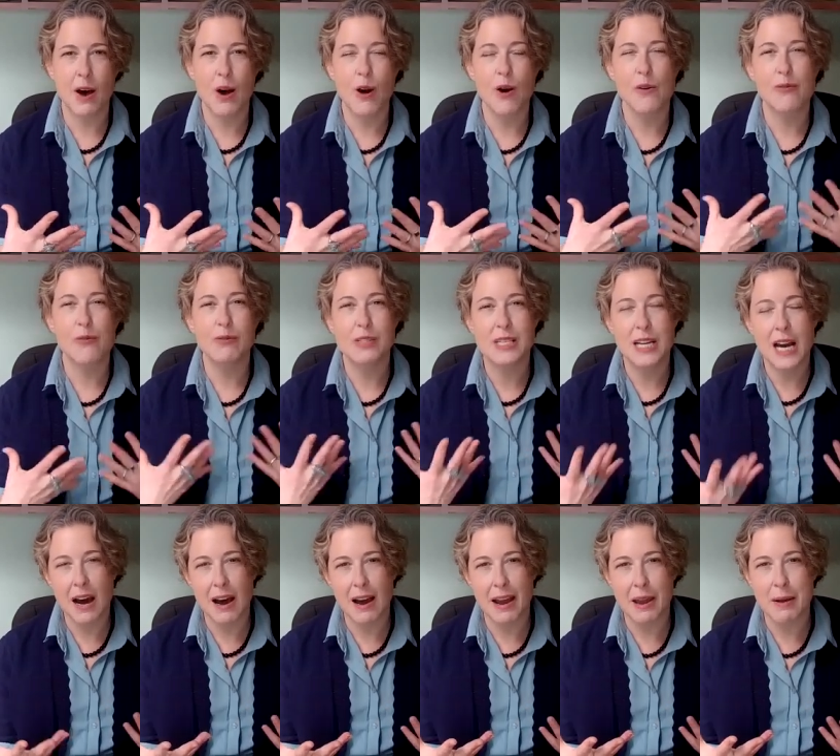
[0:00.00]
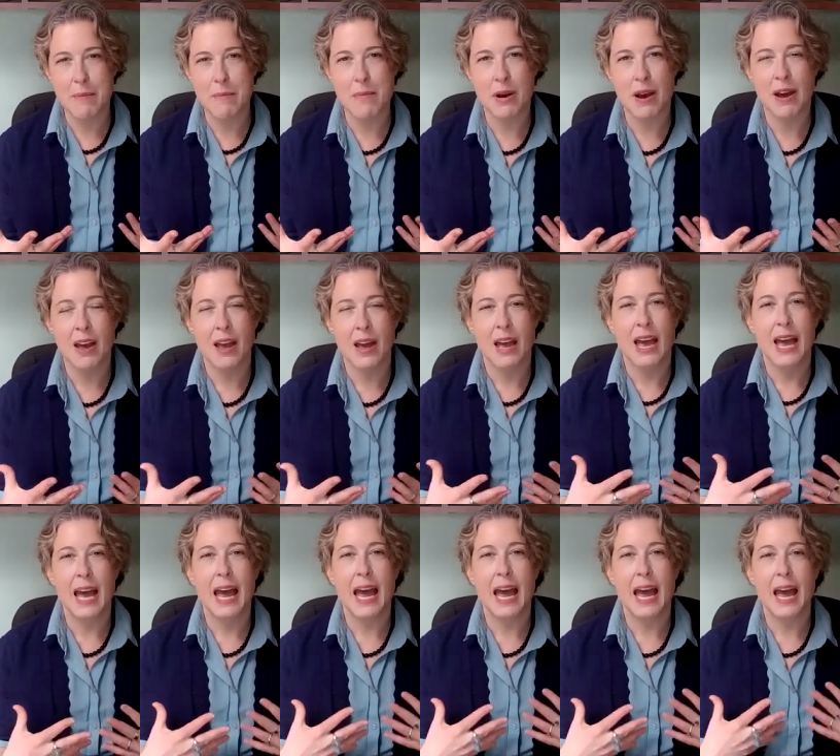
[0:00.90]
of time
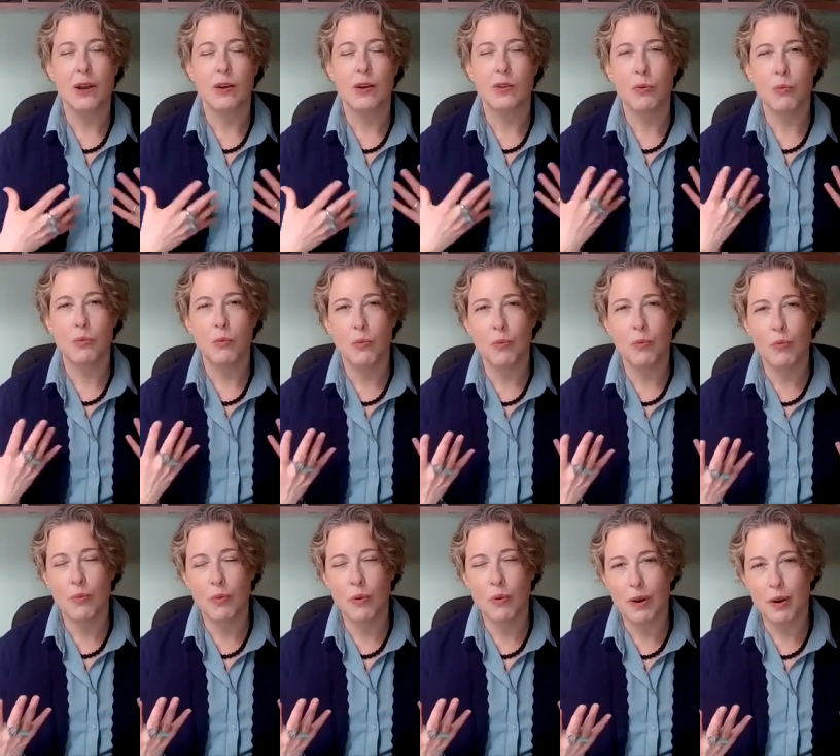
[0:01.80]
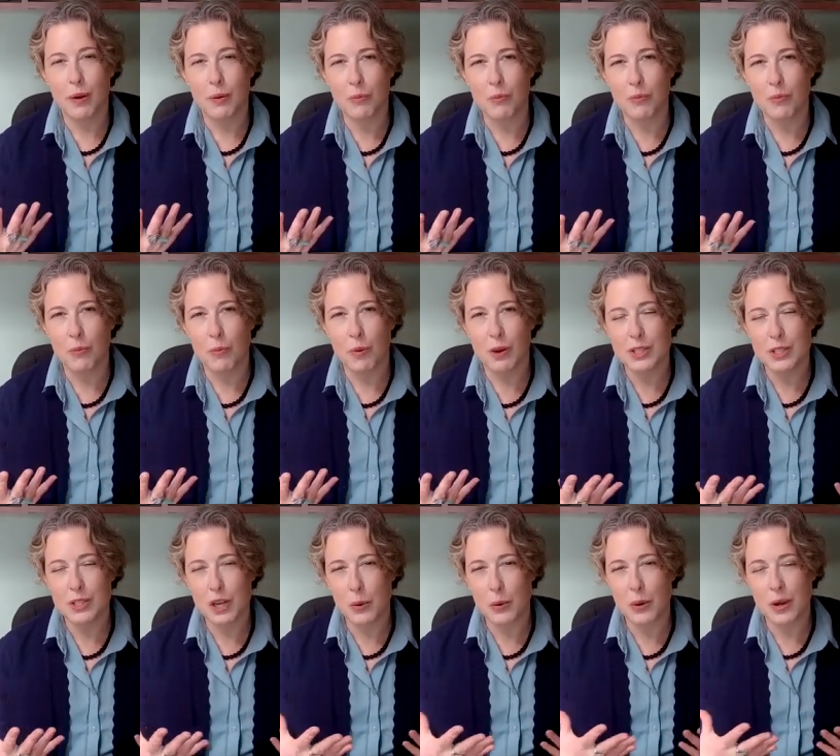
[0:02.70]
and
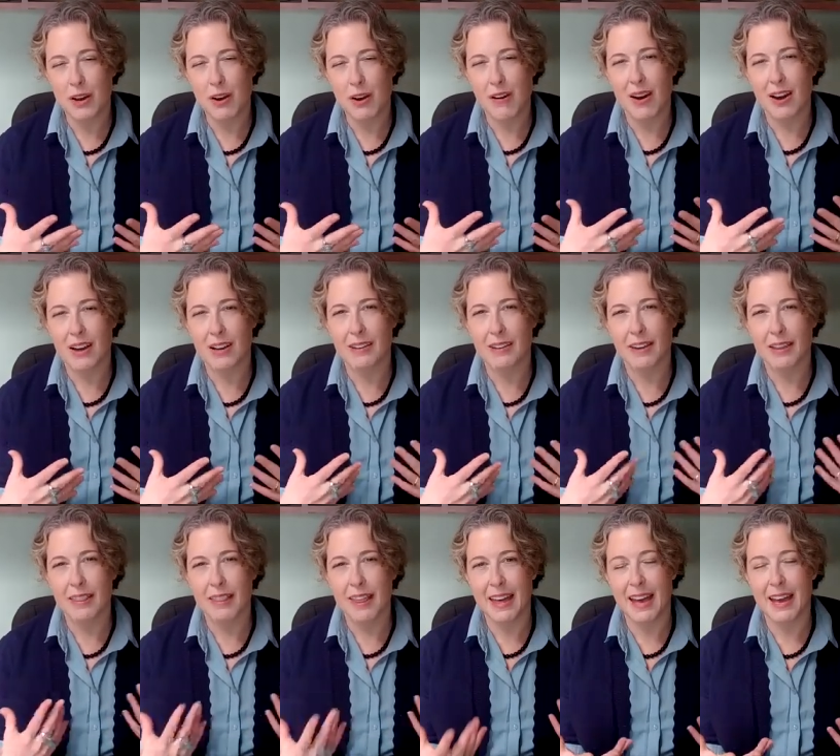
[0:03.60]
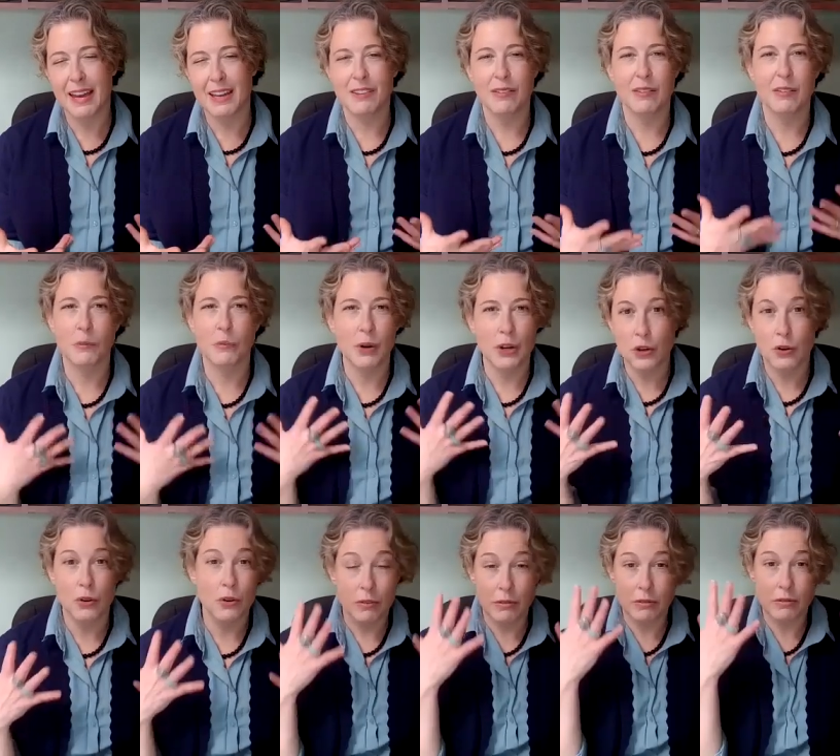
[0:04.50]
what's going on than when
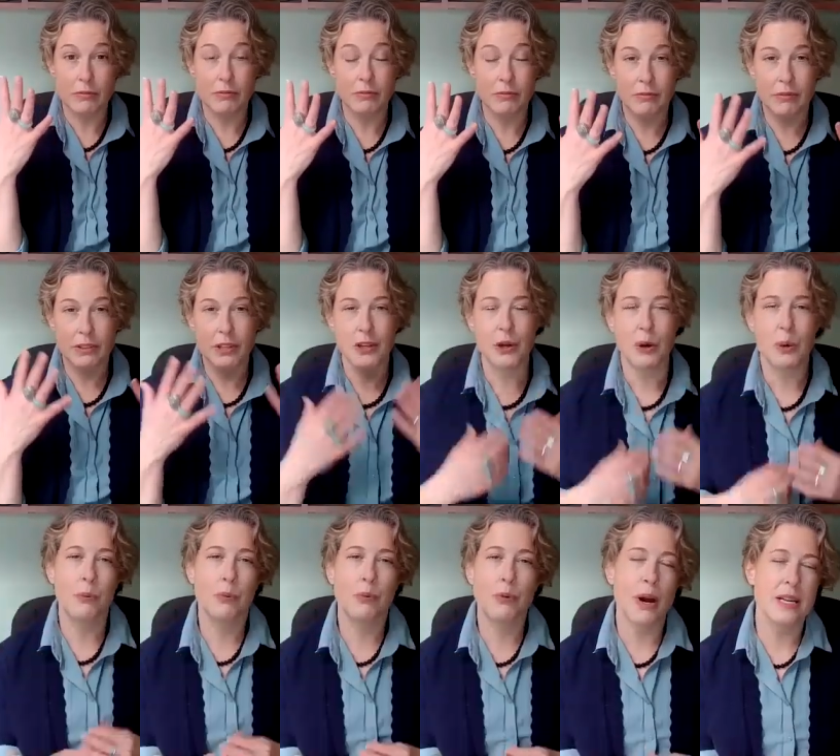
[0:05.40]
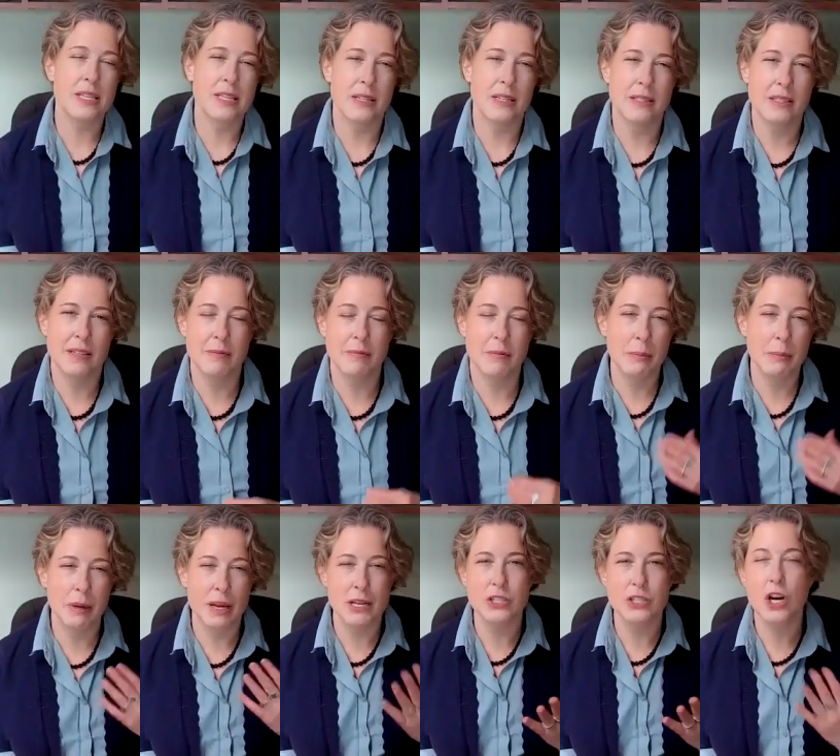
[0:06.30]
you're, present in
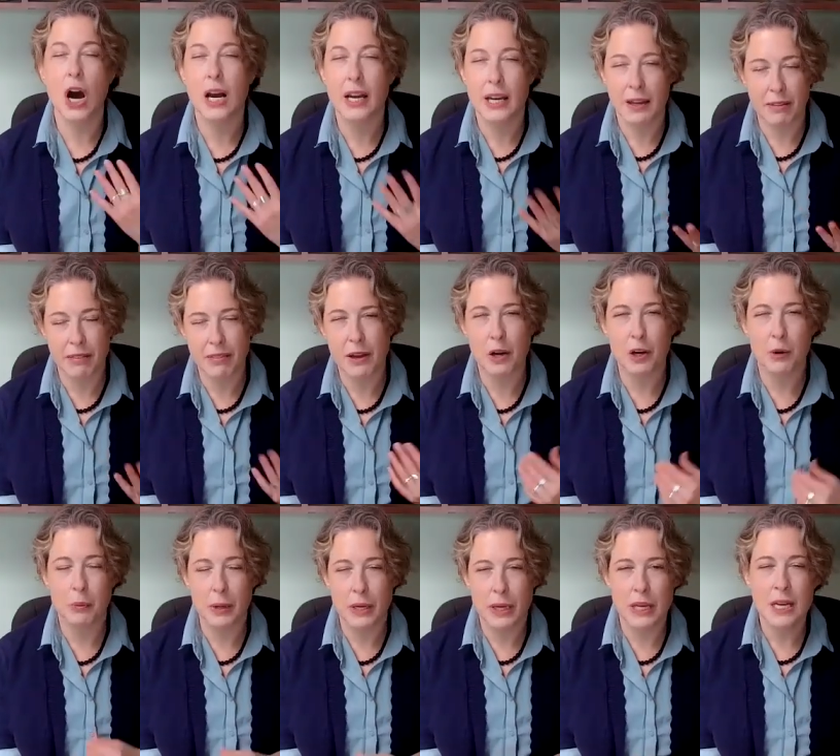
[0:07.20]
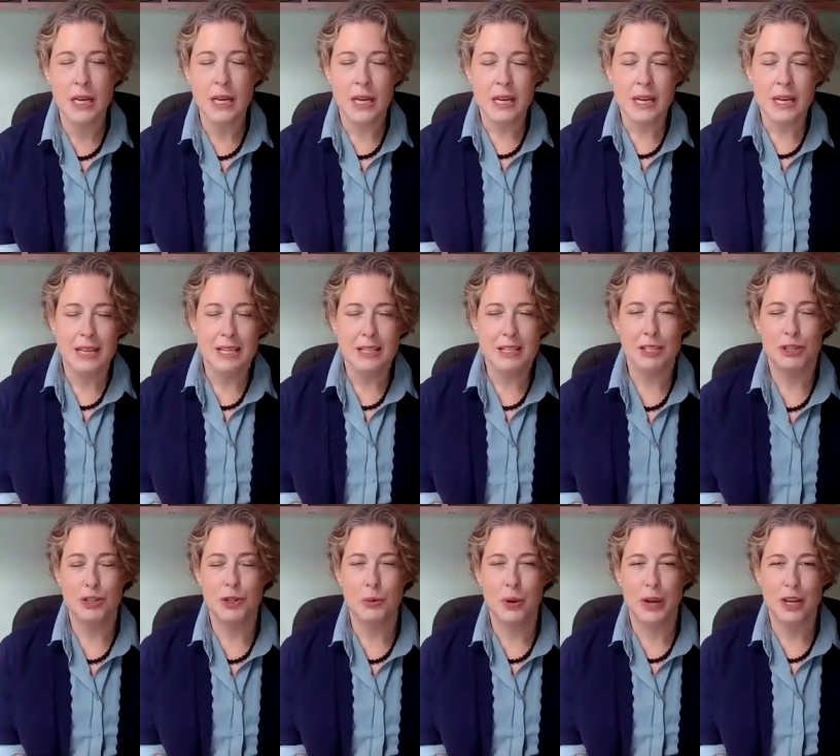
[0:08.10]
maybe a talking therapy
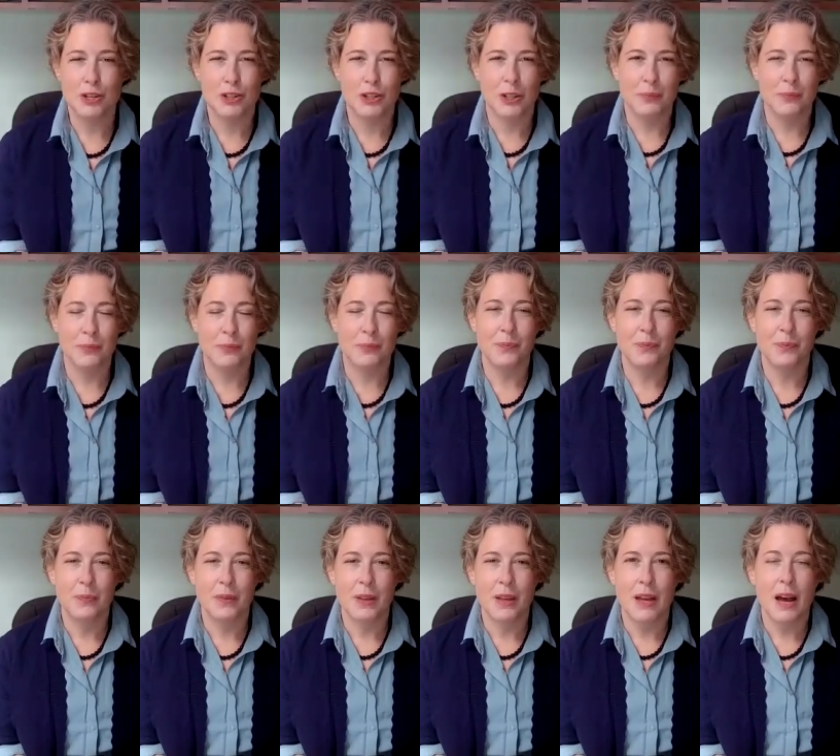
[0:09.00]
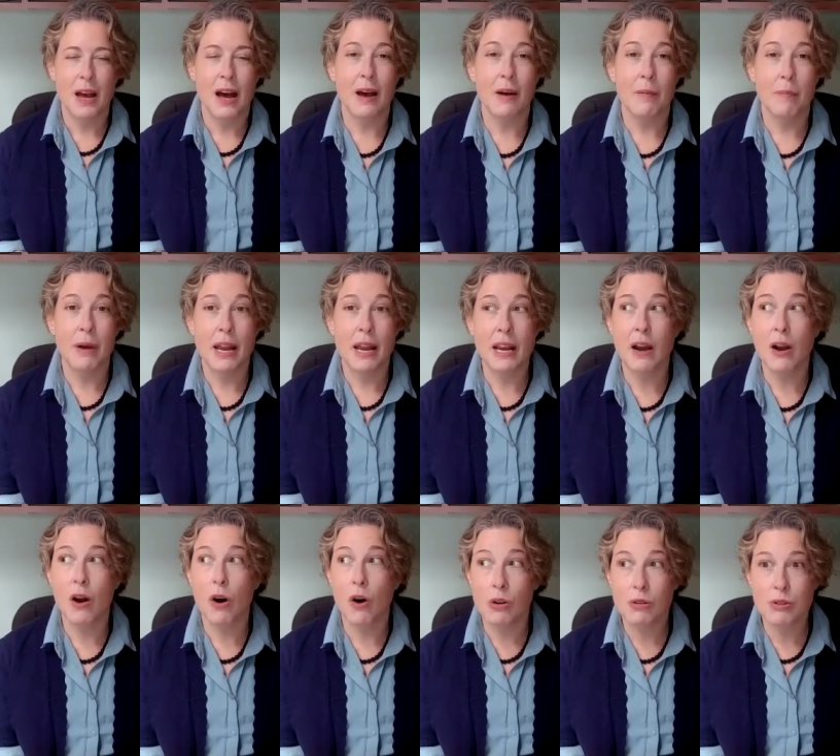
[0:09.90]
situation. And
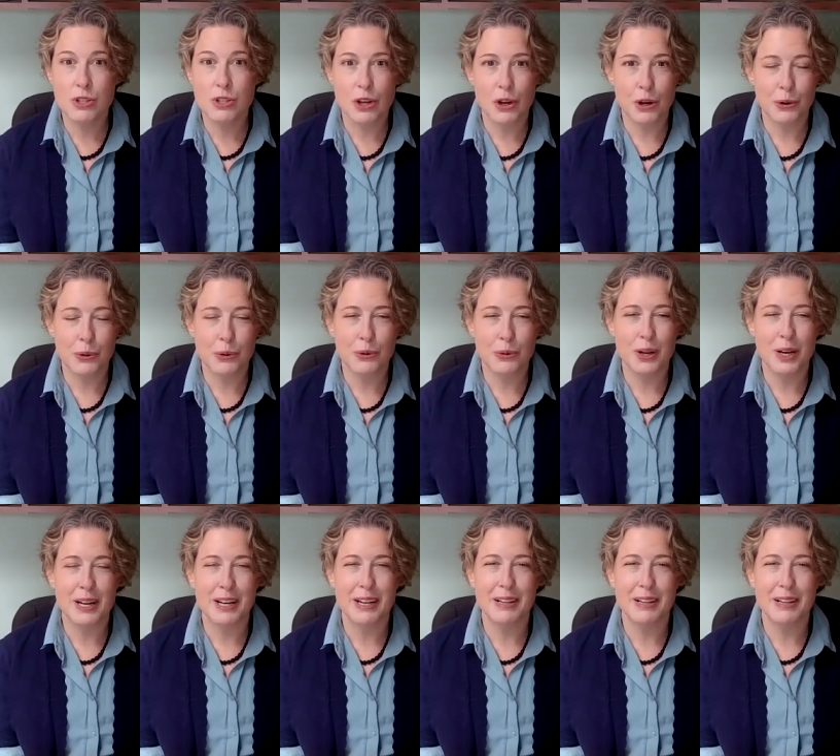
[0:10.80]
I also